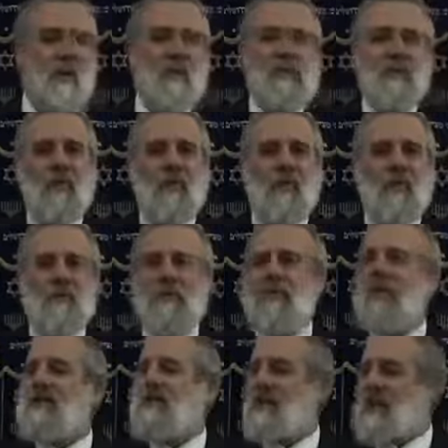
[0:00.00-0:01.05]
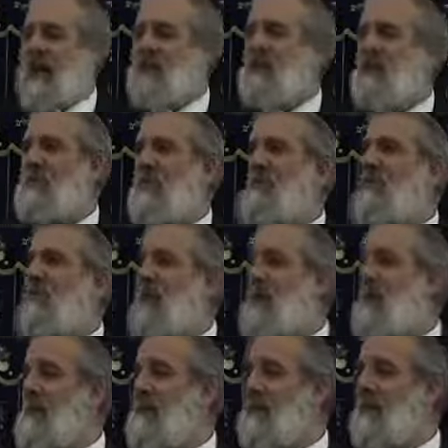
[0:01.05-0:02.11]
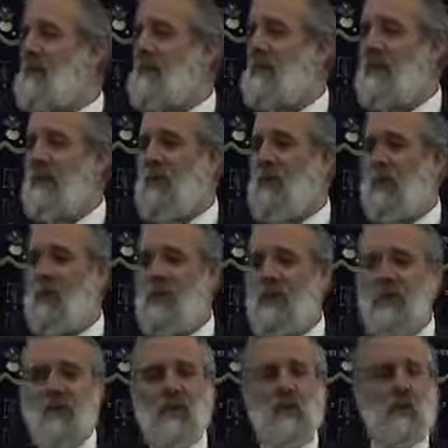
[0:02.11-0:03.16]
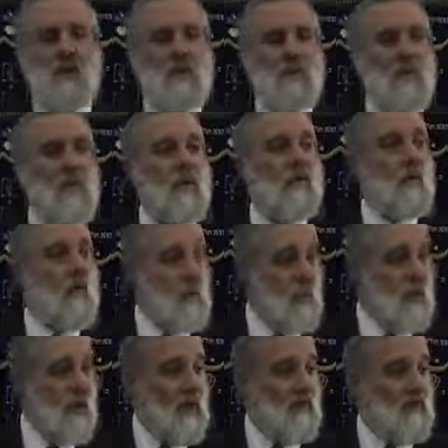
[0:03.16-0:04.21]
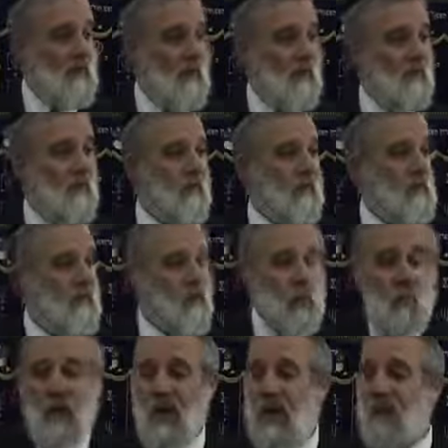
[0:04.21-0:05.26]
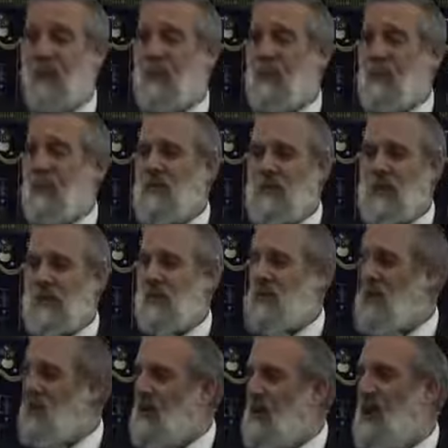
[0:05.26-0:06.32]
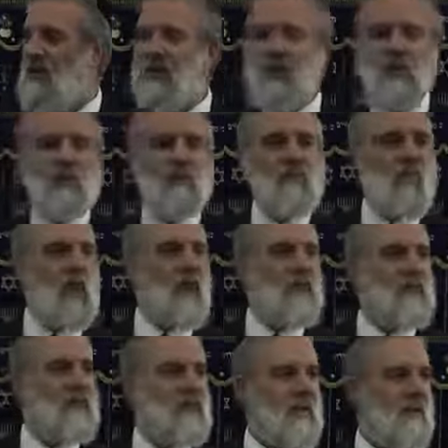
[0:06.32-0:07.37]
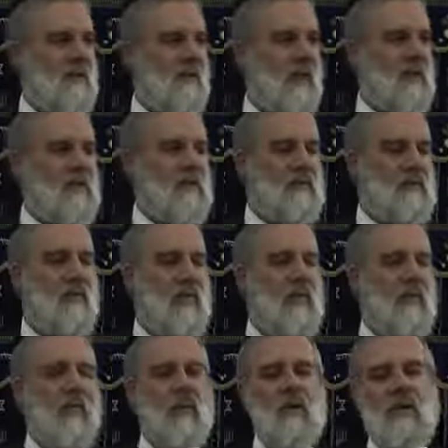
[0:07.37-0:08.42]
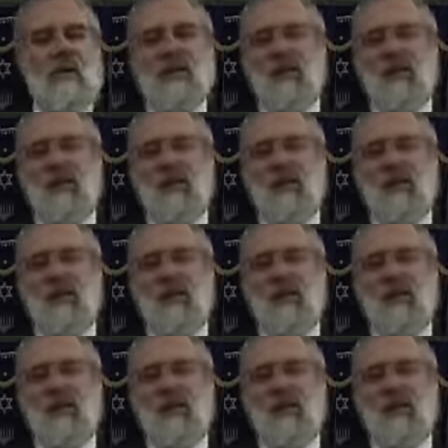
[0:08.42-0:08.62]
Of course, that's the natural thing for many people to do. But if you do get involved, if you do help, you, st- you say, no, it's not right, it's not fair, it's wrong,